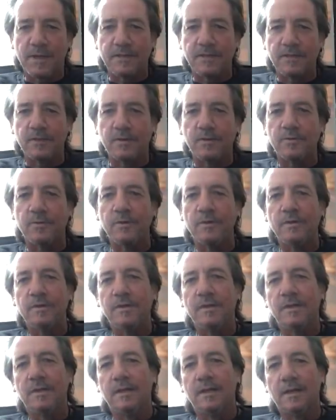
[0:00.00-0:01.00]
U.
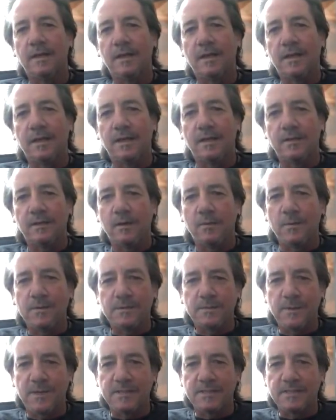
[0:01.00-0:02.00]
I went
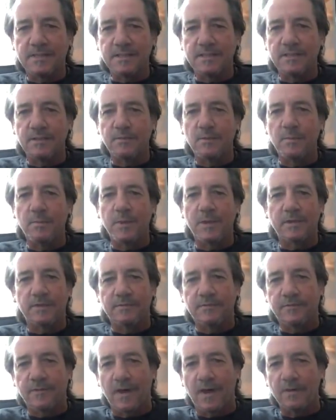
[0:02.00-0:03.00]
to Man City. We beat them
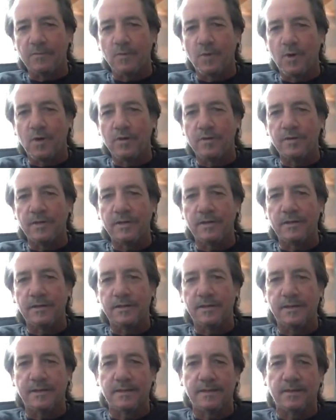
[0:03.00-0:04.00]
5-1 in
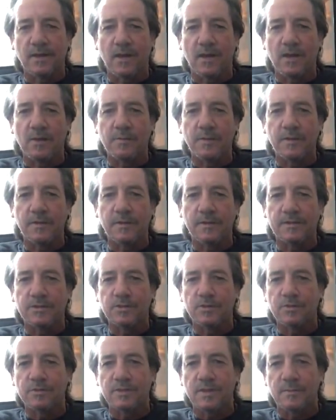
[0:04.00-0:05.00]
the derby in a
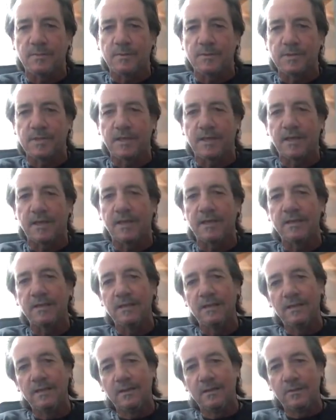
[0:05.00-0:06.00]
short time I was there.
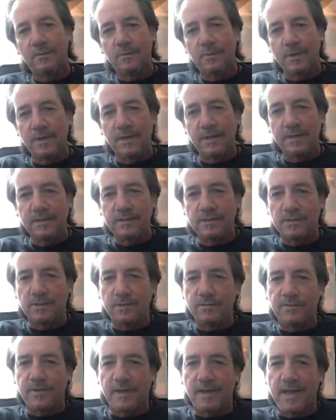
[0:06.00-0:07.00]
Yeah. We
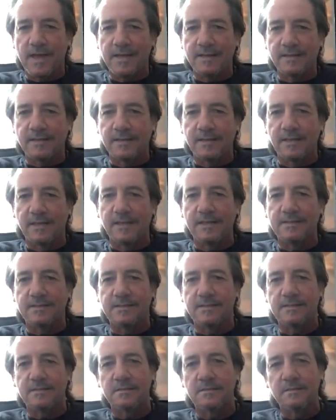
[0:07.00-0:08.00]
sort of had a hand in
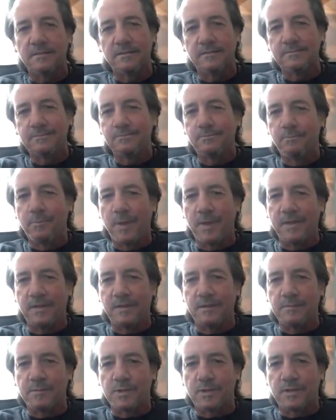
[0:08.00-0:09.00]
Leeds, beating
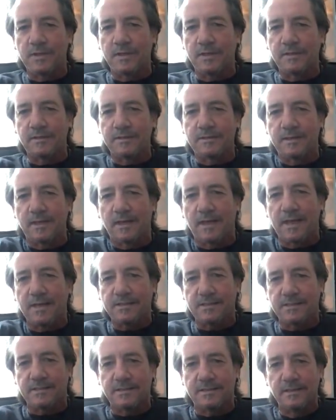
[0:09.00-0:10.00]
them to the
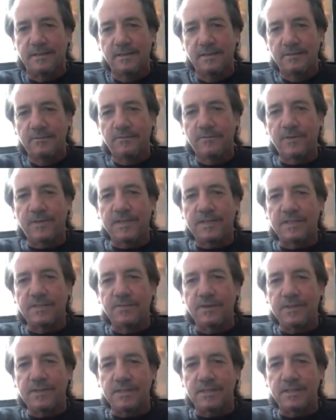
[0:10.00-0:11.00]
last first
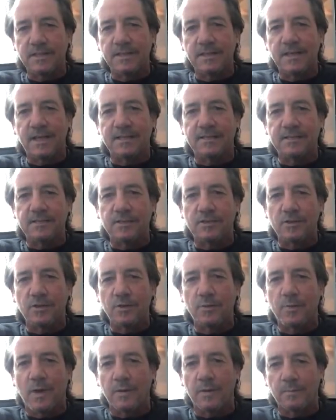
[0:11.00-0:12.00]
division in
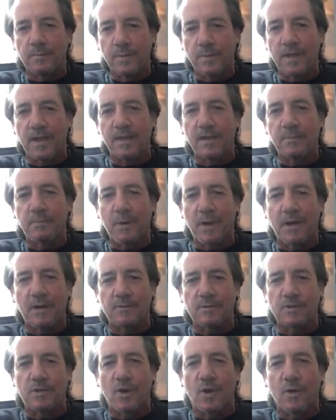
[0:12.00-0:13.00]
'92 by Kenny
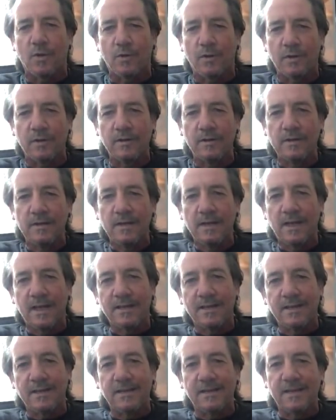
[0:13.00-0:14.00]
Brown's goal.
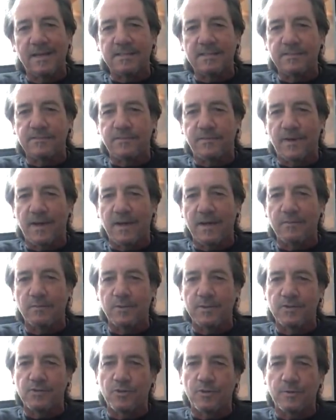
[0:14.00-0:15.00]
And then
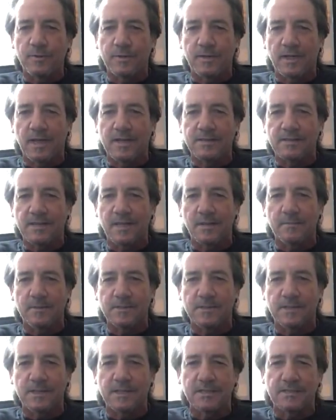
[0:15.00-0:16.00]
we drew at the last game of
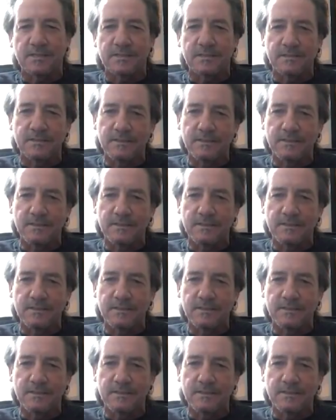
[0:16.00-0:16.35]
the season.